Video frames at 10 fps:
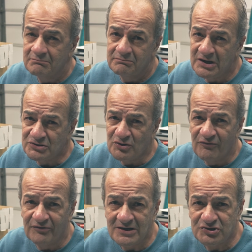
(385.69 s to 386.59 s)
there's no
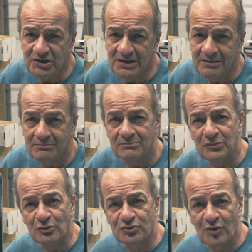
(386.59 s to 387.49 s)
flushing,
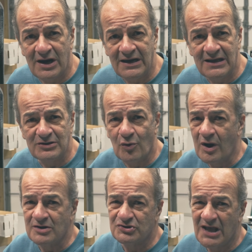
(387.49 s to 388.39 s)
no draining, no
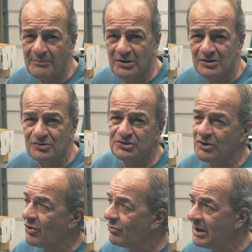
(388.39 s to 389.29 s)
harsh chemicals,
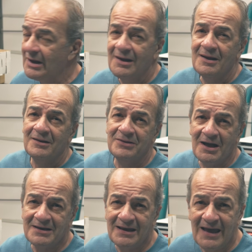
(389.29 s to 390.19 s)
no
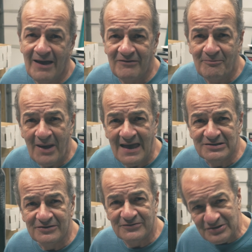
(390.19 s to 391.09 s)
lugging heavy
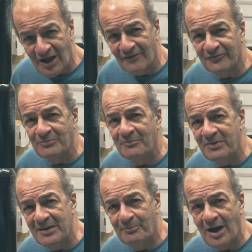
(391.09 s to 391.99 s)
bags of salt from the
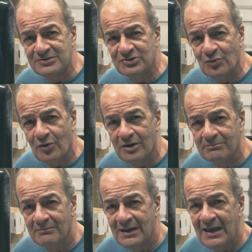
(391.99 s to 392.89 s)
big box
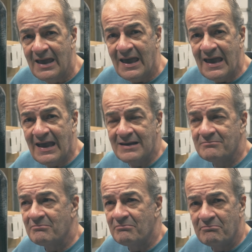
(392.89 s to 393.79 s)
store.
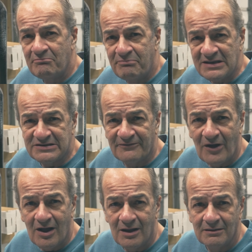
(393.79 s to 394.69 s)
And best of
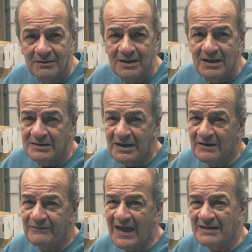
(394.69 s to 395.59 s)
all, none
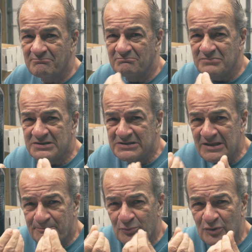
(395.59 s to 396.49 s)
of that
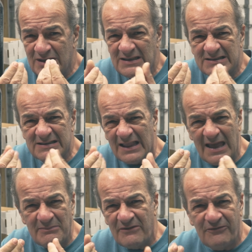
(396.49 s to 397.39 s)
slippery,
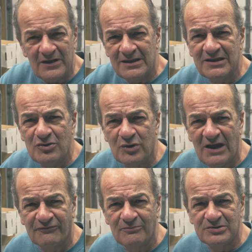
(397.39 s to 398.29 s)
slimy feeling you
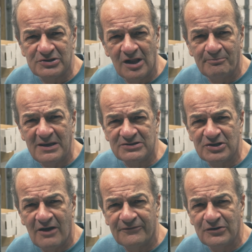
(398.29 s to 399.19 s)
get from salt-based
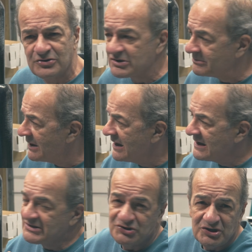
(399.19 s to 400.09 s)
softeners.
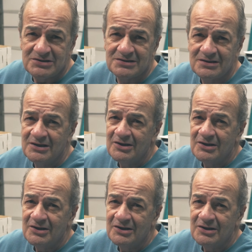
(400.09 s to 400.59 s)
It's just